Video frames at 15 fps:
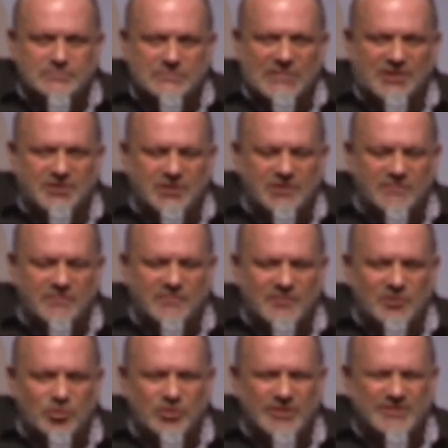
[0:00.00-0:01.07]
I think even if you
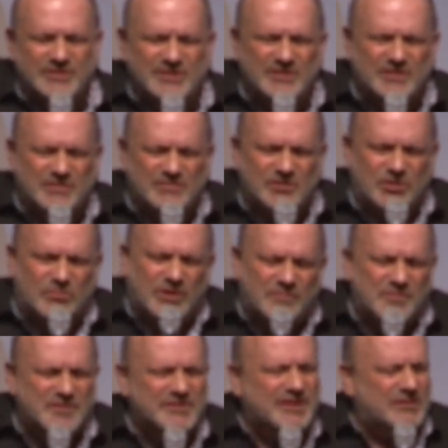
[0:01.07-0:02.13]
look at the, you know,
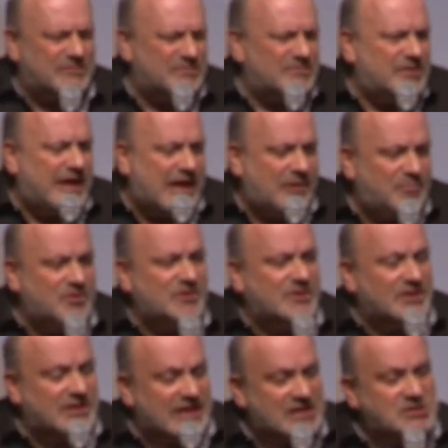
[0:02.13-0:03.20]
everything that's happened in the
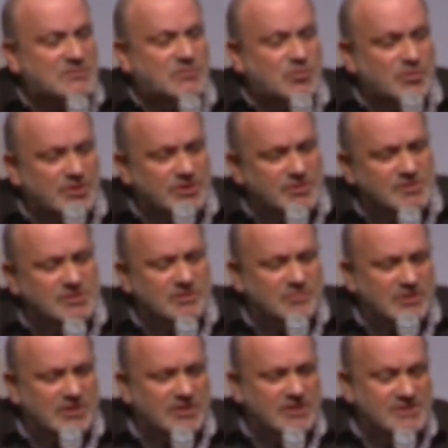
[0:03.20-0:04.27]
last few years in the
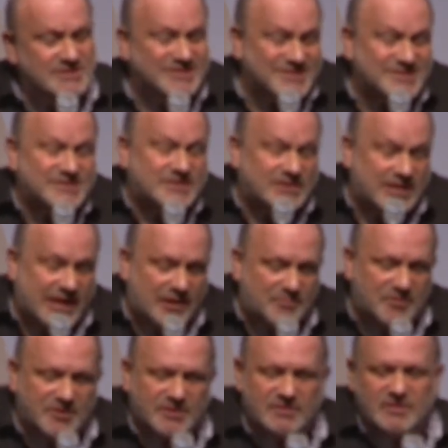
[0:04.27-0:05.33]
Middle East, and it's still
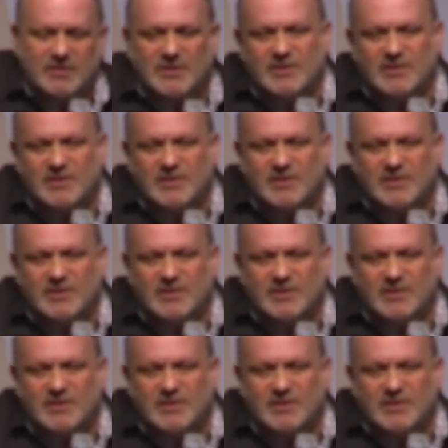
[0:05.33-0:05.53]
happening,